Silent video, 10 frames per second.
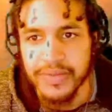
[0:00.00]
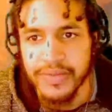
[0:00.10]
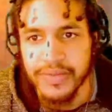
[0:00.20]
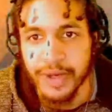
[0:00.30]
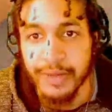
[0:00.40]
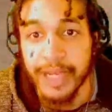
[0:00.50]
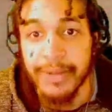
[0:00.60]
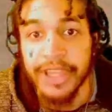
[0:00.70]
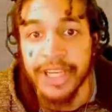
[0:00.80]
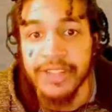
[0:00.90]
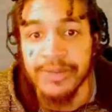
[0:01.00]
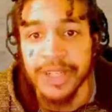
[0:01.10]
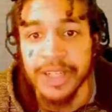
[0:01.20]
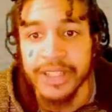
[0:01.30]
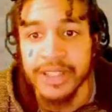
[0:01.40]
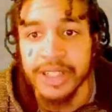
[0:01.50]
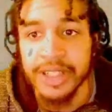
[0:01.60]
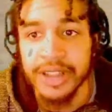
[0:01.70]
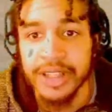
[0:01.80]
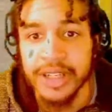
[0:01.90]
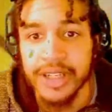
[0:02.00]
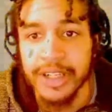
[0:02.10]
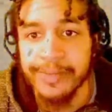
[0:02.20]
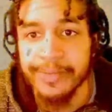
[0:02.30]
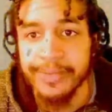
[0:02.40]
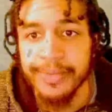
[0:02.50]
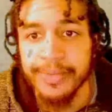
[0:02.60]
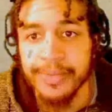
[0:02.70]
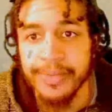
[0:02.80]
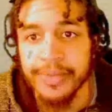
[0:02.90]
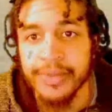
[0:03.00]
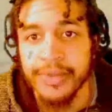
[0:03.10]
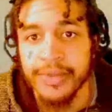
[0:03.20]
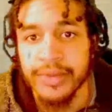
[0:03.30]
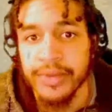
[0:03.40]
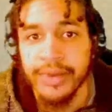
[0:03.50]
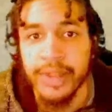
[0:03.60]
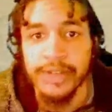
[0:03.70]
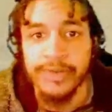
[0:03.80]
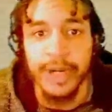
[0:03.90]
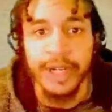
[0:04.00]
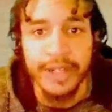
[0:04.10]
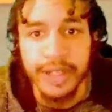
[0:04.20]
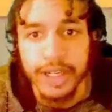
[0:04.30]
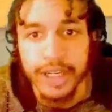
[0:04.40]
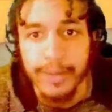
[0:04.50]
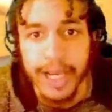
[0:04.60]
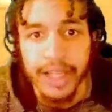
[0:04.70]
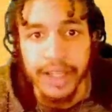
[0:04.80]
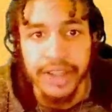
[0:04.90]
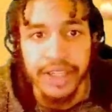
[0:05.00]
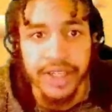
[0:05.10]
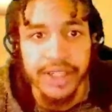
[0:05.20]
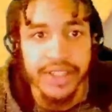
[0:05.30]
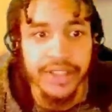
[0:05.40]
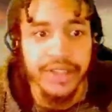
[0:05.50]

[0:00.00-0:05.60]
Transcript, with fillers: Or maybe that's what triggered the um those red uh, palette thingies.